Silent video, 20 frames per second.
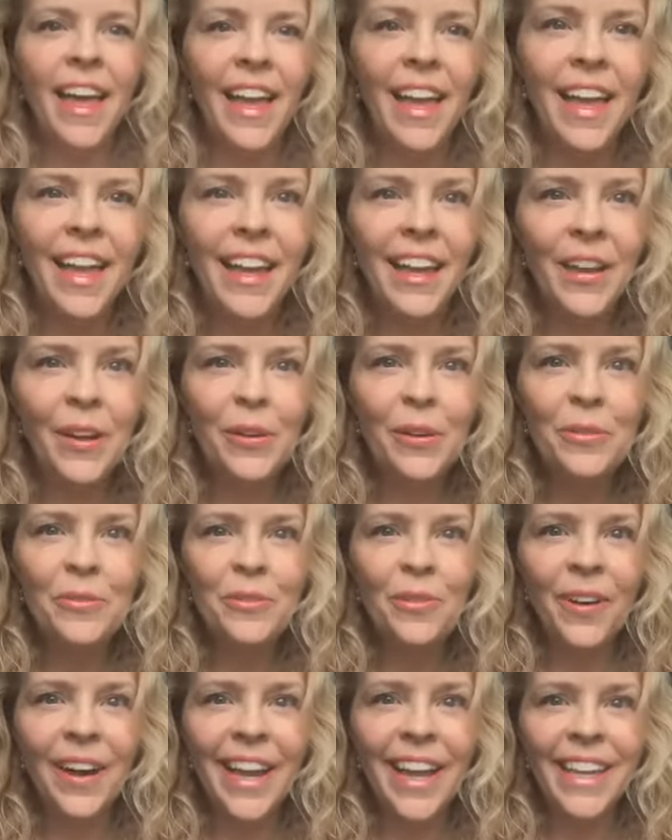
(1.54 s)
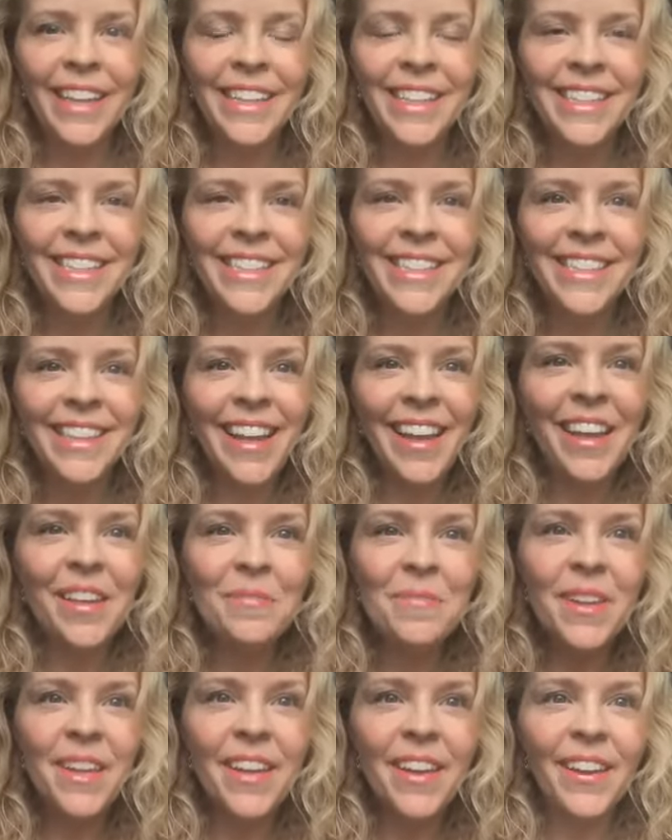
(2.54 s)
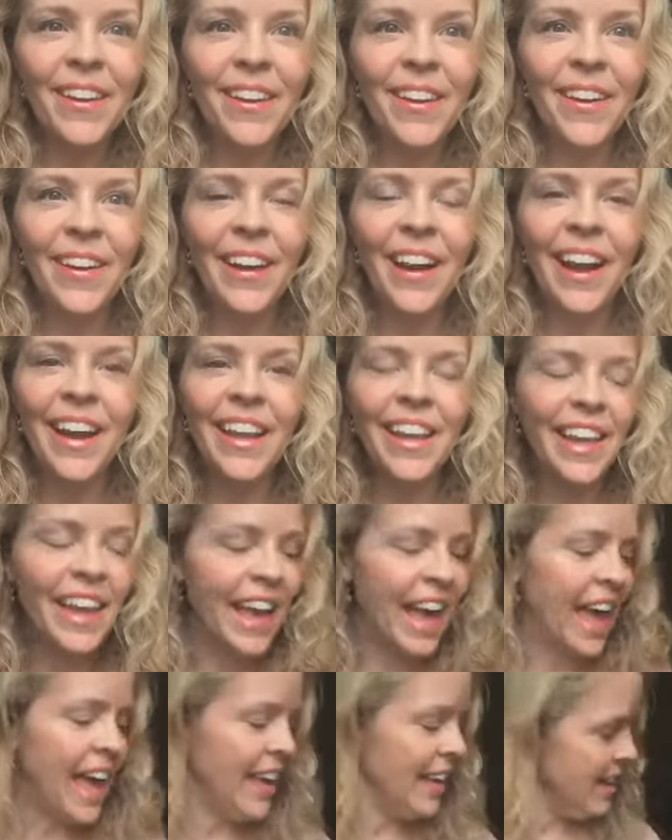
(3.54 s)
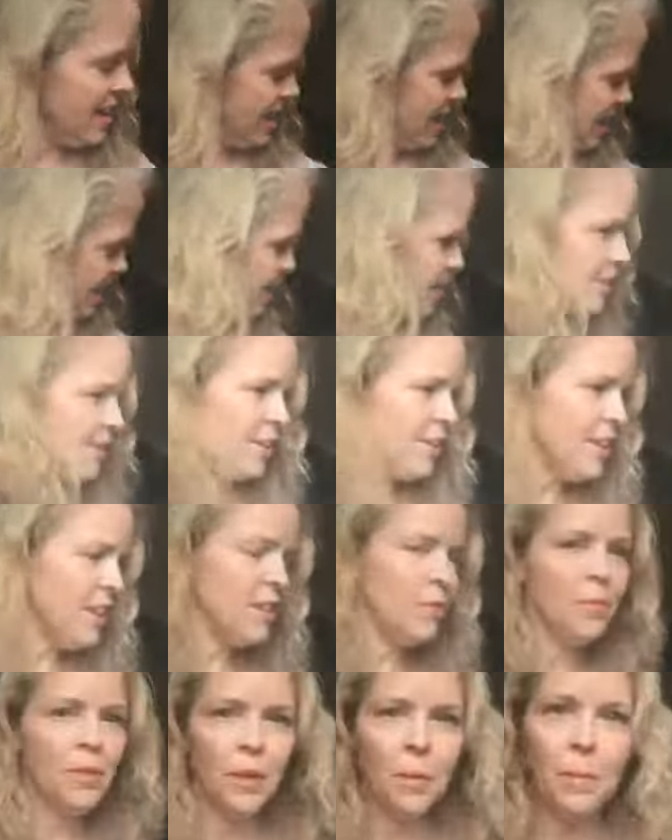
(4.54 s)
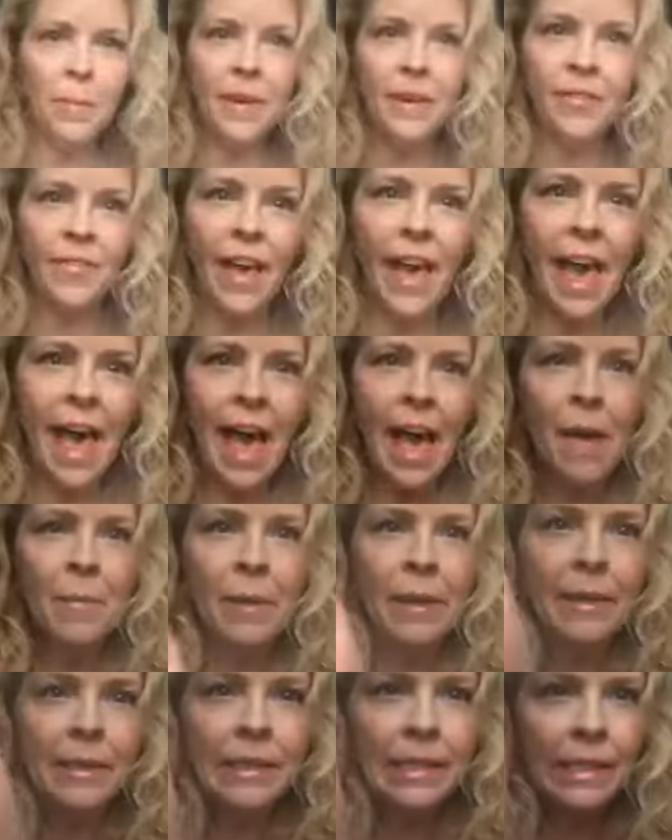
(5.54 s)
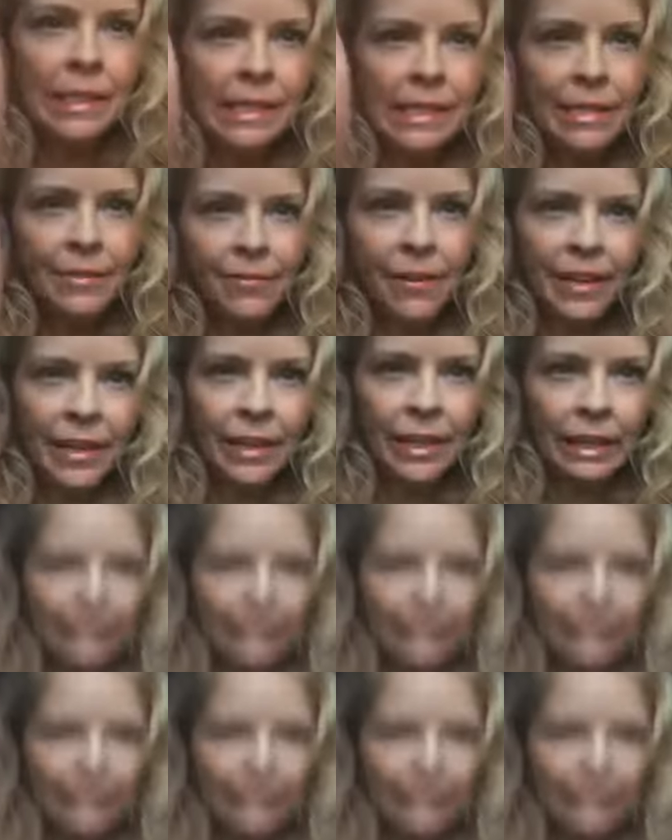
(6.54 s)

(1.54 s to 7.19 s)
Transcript: Hello friends, I'm here again. It's starting to be a bit of a habit. Let's see if I can